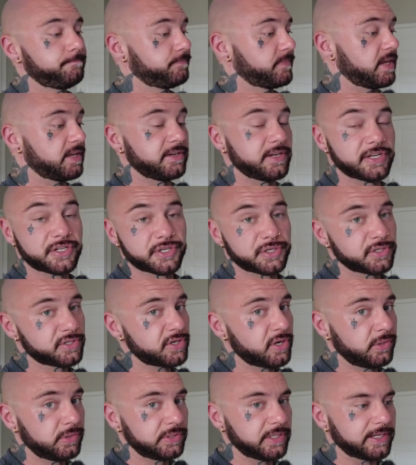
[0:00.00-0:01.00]
Condition is
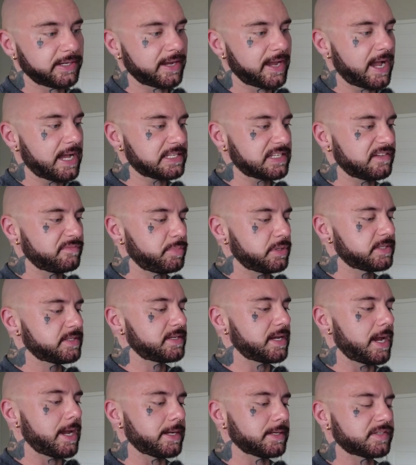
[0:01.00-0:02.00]
holding, as I've been
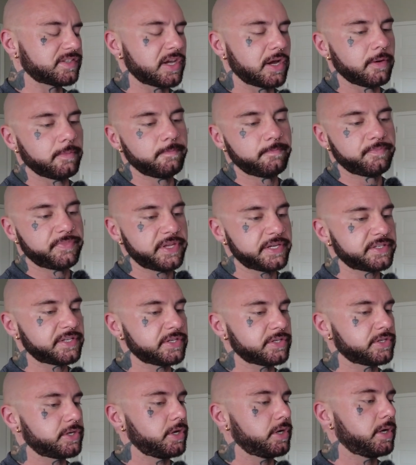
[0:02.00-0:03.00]
saying. So this
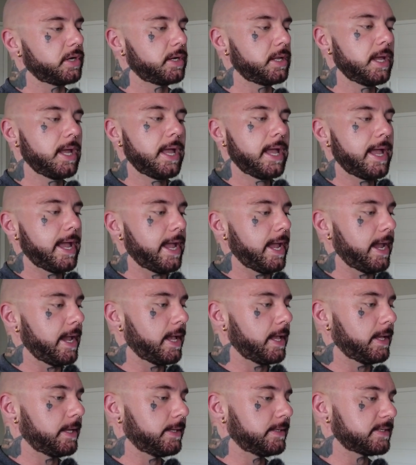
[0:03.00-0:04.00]
is good.
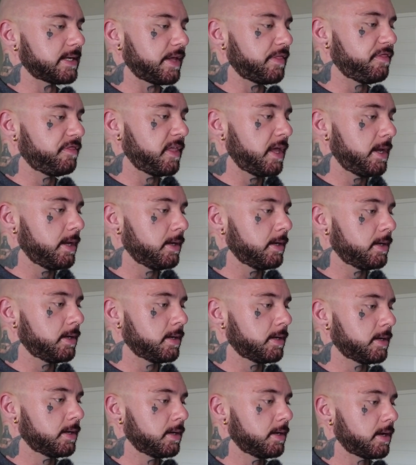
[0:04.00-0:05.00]
And I
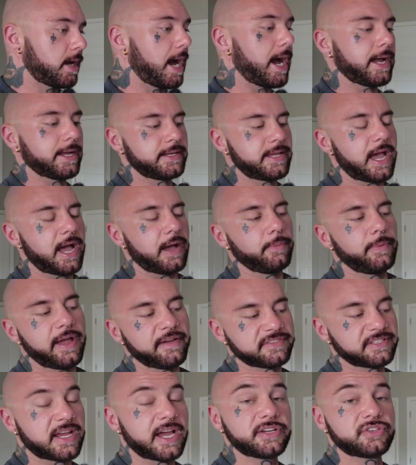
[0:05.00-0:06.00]
think, yeah, we
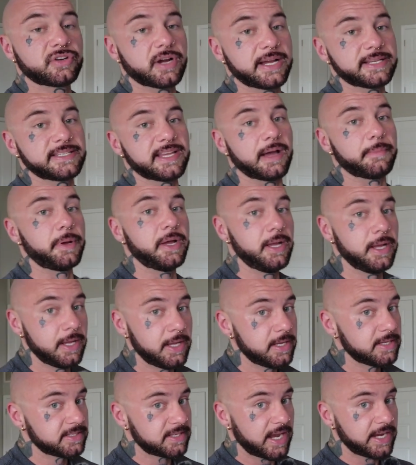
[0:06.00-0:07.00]
have side tricep.
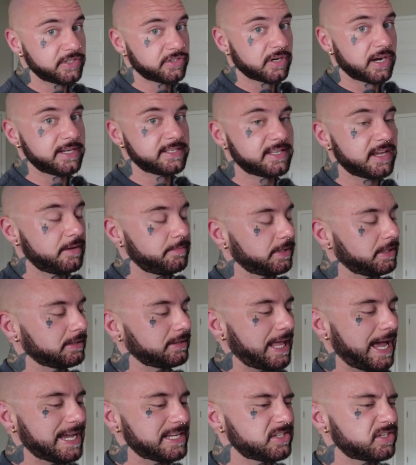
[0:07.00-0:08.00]
Side tricep,
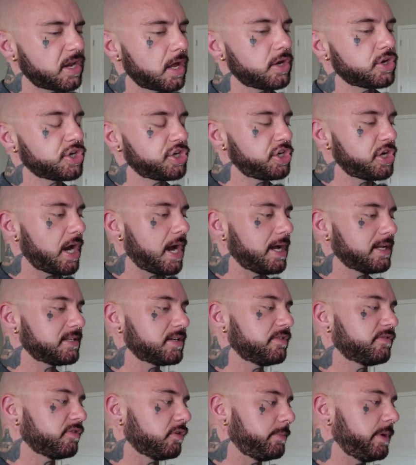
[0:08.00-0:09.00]
last
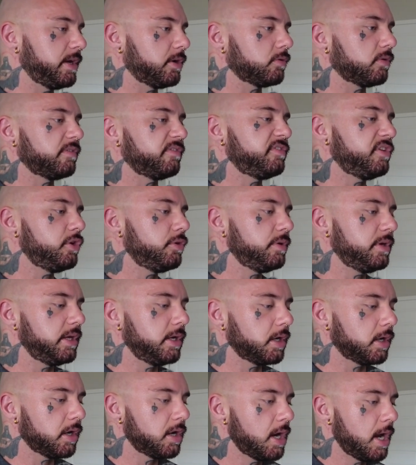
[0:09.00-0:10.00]
shot for me to review
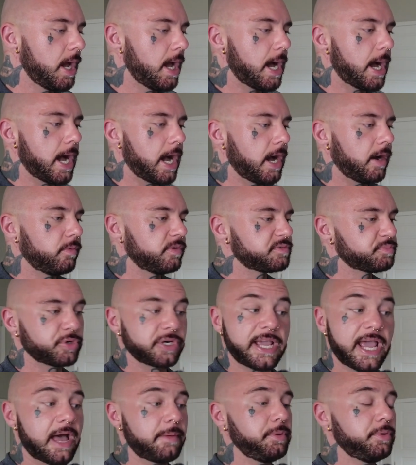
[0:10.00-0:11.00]
here. Was
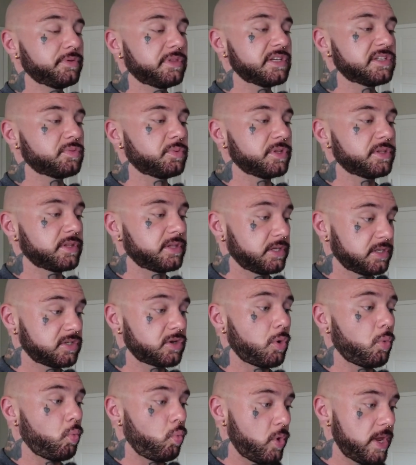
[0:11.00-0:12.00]
pretty happy with this
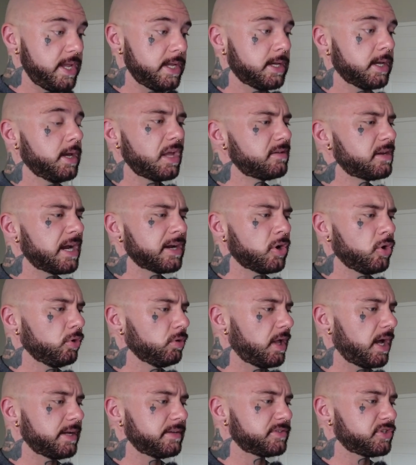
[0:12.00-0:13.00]
week. Not a whole
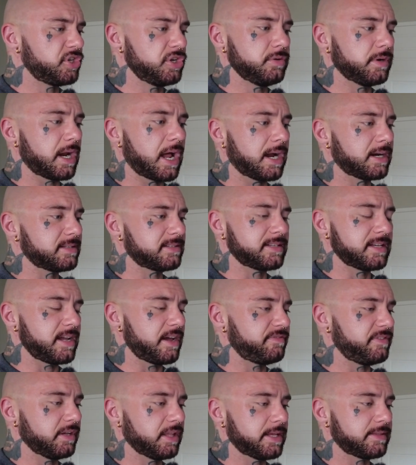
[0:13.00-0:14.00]
lot to it, honestly. I
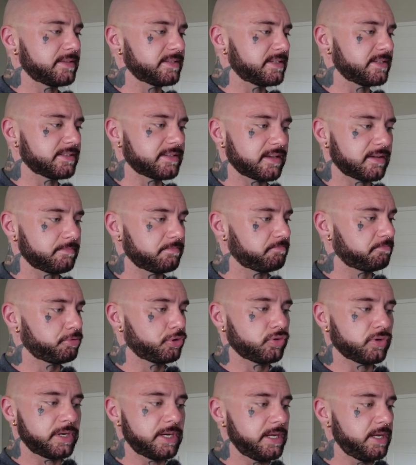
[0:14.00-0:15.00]
feel like this is
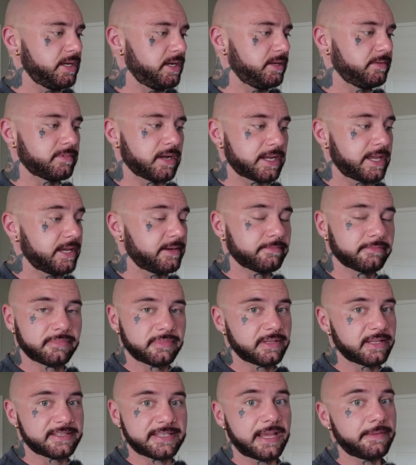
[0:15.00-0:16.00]
pretty, again,
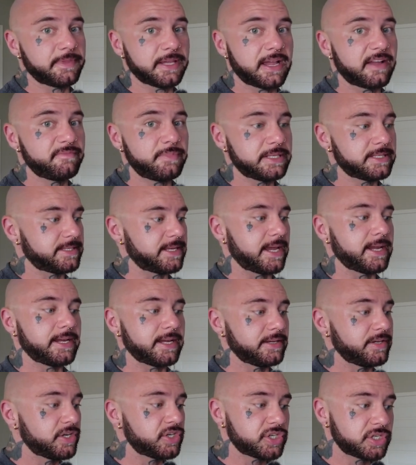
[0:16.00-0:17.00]
the same thing I've been saying.
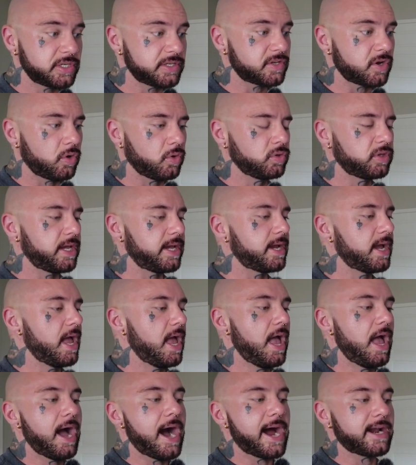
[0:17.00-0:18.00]
Condition is holding.
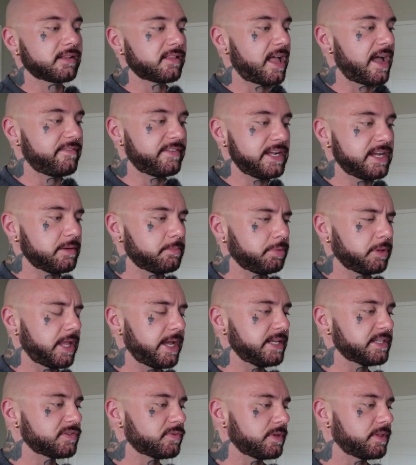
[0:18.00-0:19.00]
I don't have any
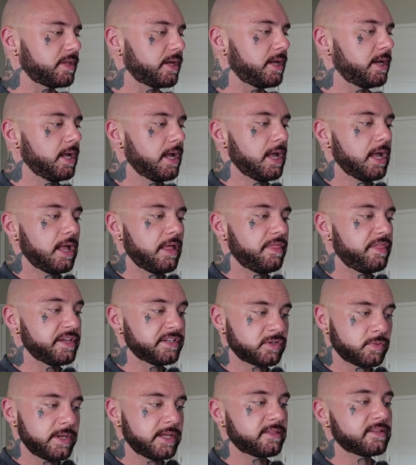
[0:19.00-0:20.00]
complaints with it.
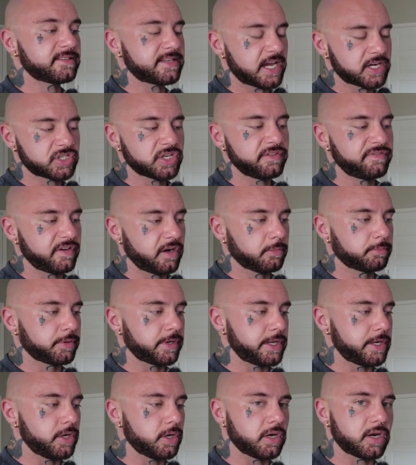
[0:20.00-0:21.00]
This week, this actually felt
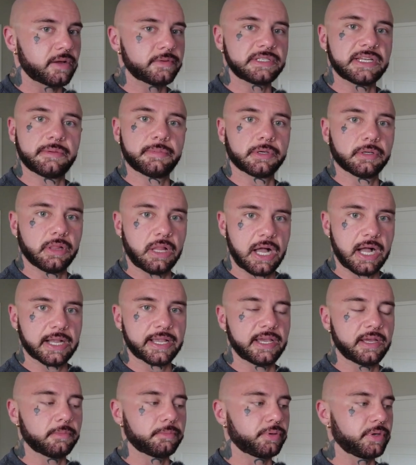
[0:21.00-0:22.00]
pretty good. I was able to lock
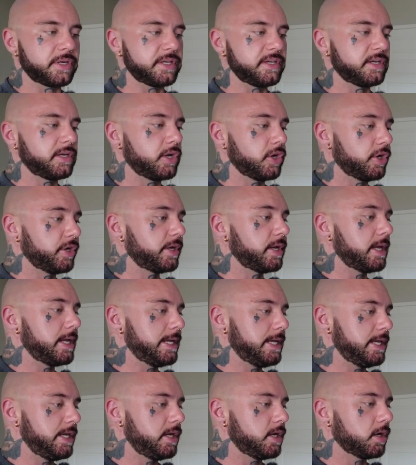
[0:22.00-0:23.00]
in pretty good
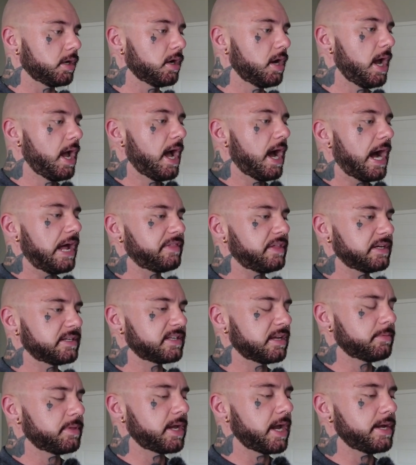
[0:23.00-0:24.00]
here. I think
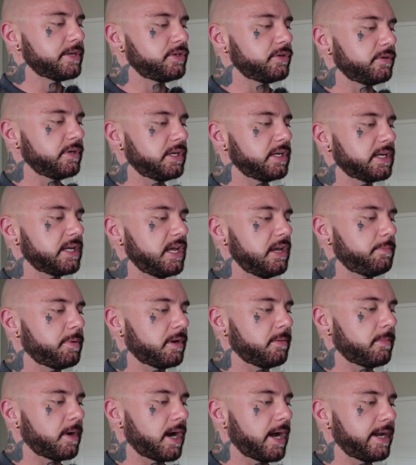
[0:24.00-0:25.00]
something I do need to keep
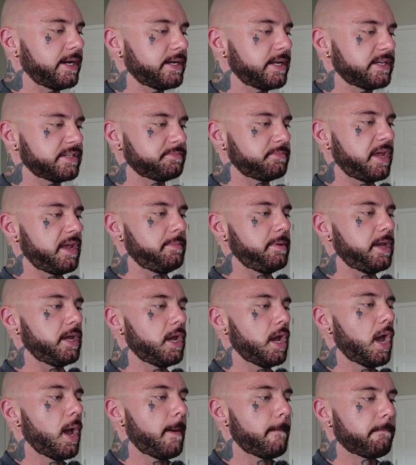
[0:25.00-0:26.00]
in mind is maybe
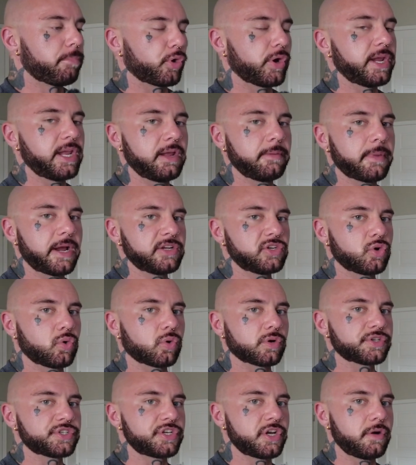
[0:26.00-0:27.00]
bringing my
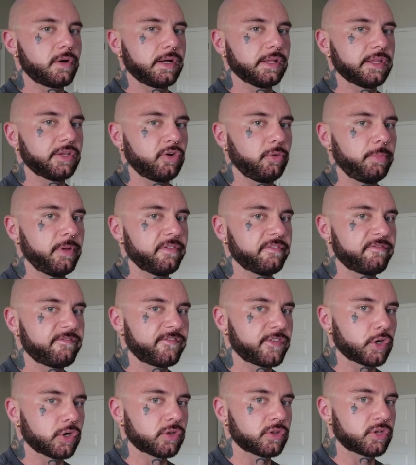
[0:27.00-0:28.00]
torso a little bit
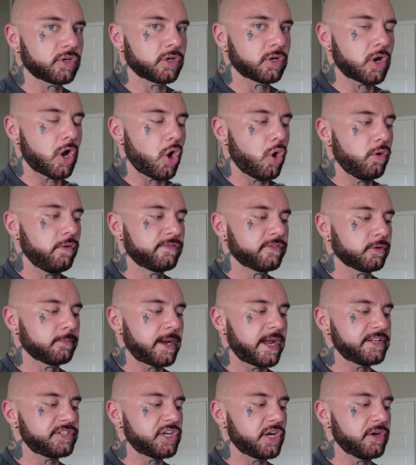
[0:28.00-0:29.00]
further over
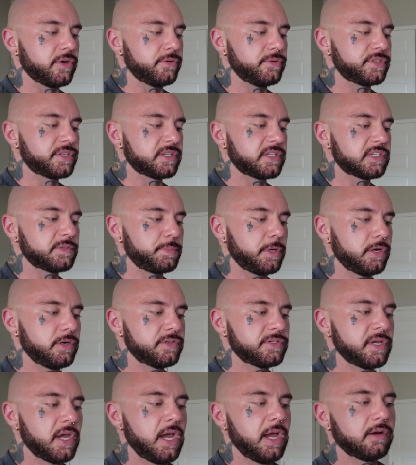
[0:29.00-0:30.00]
my toes in this
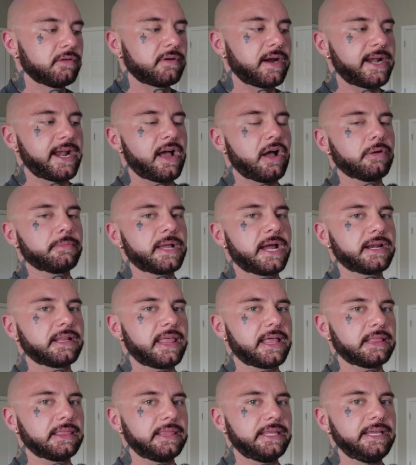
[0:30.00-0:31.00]
pose. Right now, I'm kind of
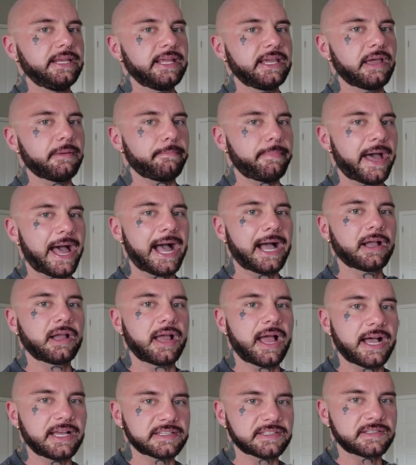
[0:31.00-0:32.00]
like leaning it back
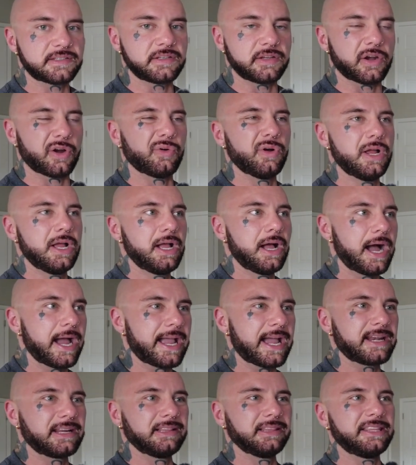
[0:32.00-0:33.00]
as, I
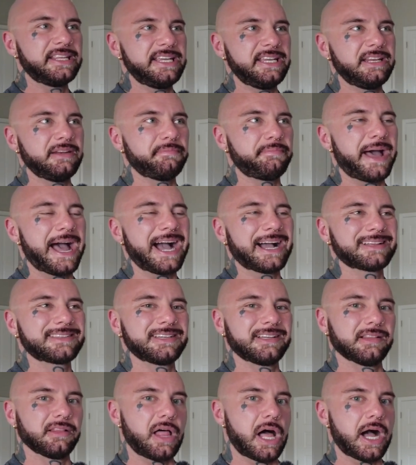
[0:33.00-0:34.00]
kind of lean back
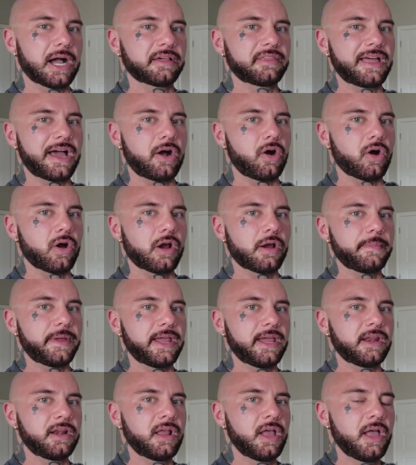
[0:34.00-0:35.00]
to lock that arm
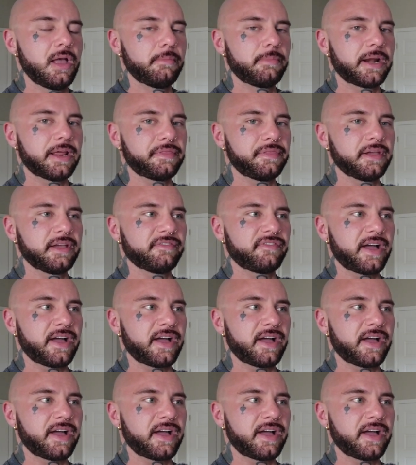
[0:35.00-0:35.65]
in. But I think if